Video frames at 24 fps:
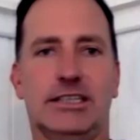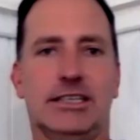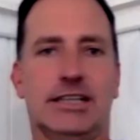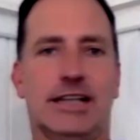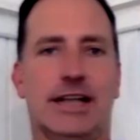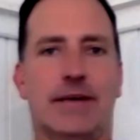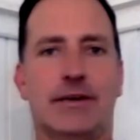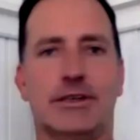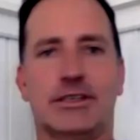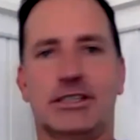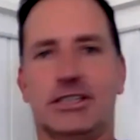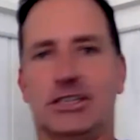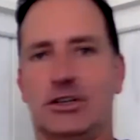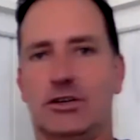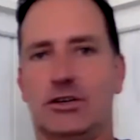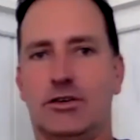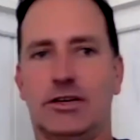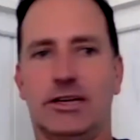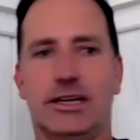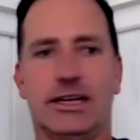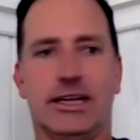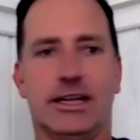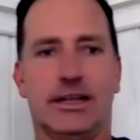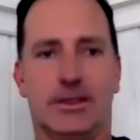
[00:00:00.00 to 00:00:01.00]
and I was the
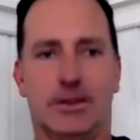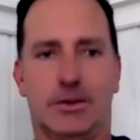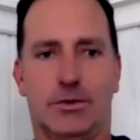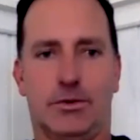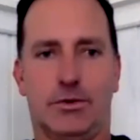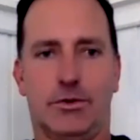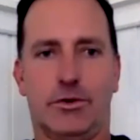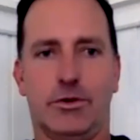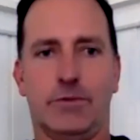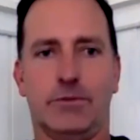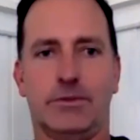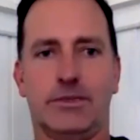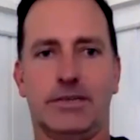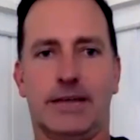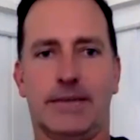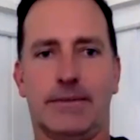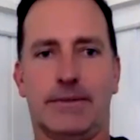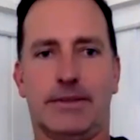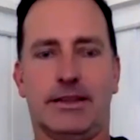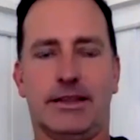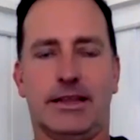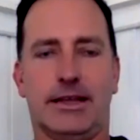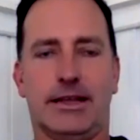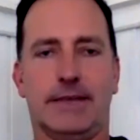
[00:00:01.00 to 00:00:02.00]
critic in the room type
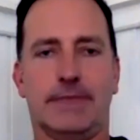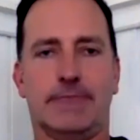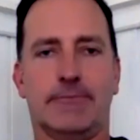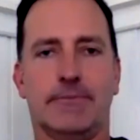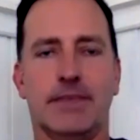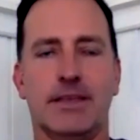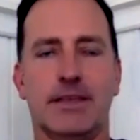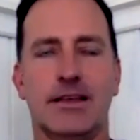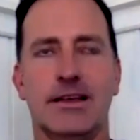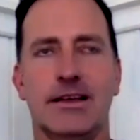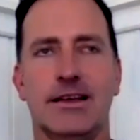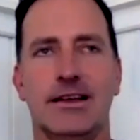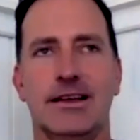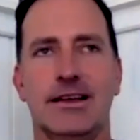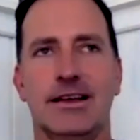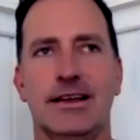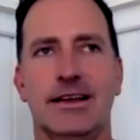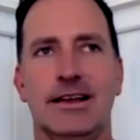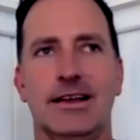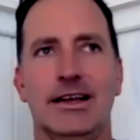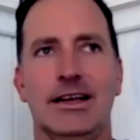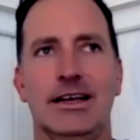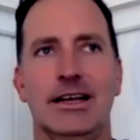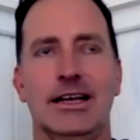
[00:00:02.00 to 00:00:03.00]
of
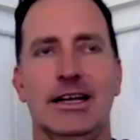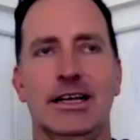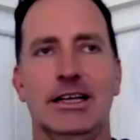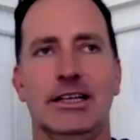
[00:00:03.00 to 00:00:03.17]
thing.